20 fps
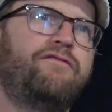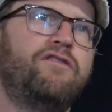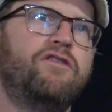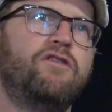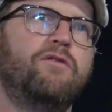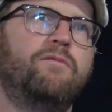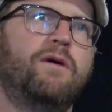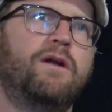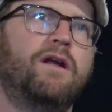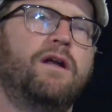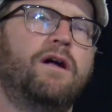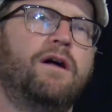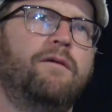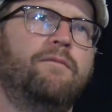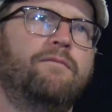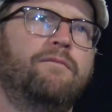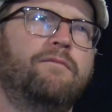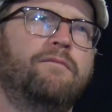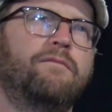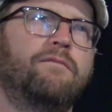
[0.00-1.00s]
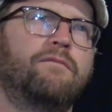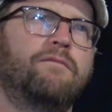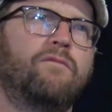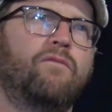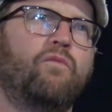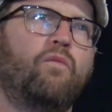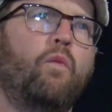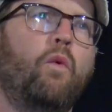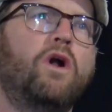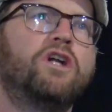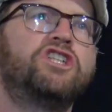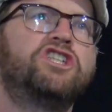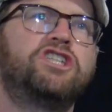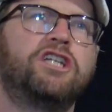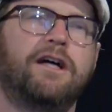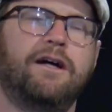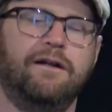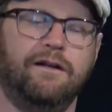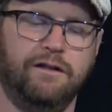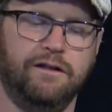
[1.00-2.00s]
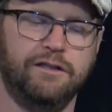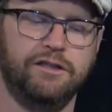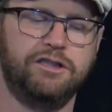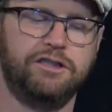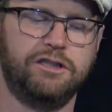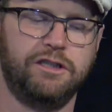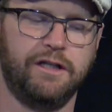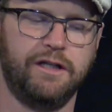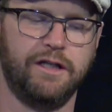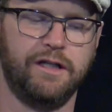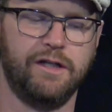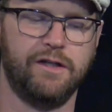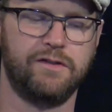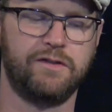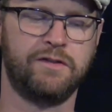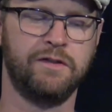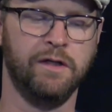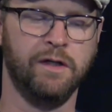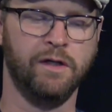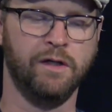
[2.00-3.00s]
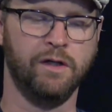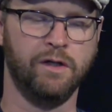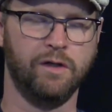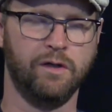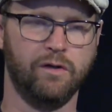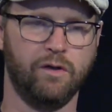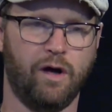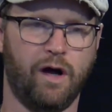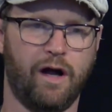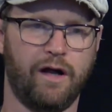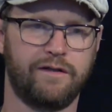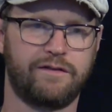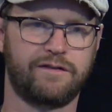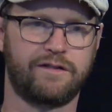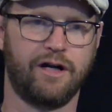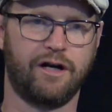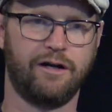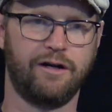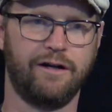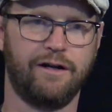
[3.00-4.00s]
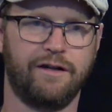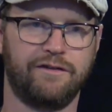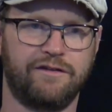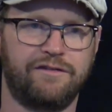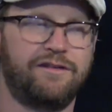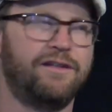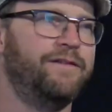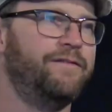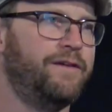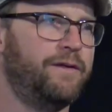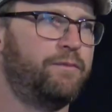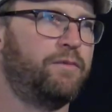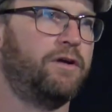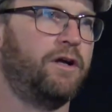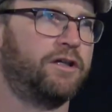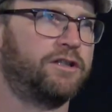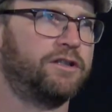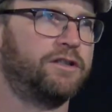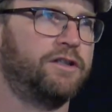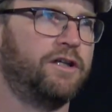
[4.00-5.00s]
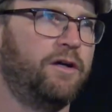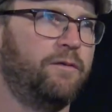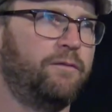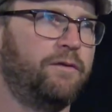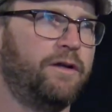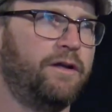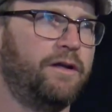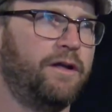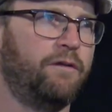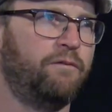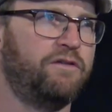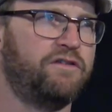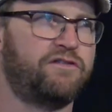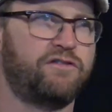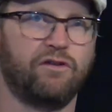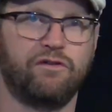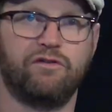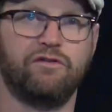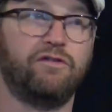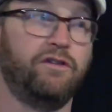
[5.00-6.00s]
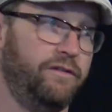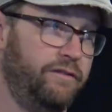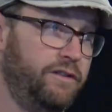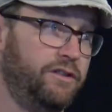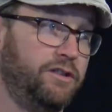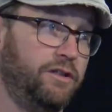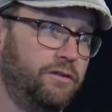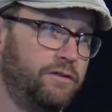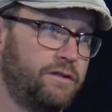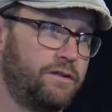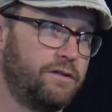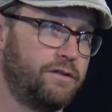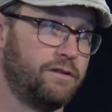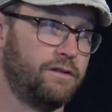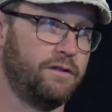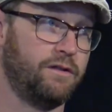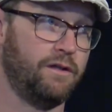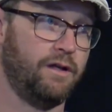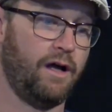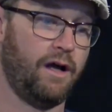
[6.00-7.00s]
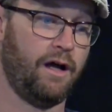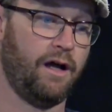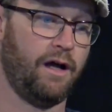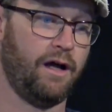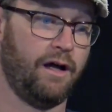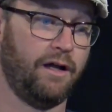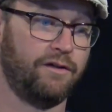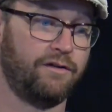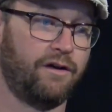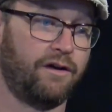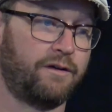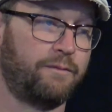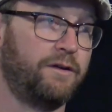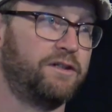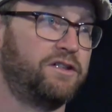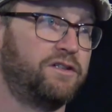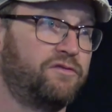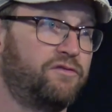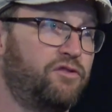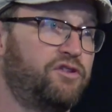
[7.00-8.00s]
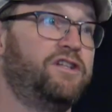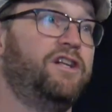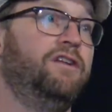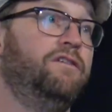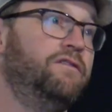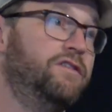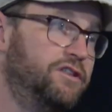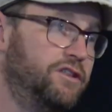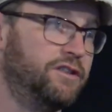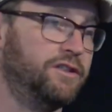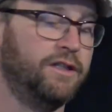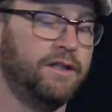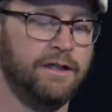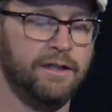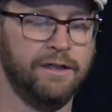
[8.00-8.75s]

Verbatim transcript: few but um, one challenge is I started as a TV production company, and we still do TV shows uh, and documentaries for television.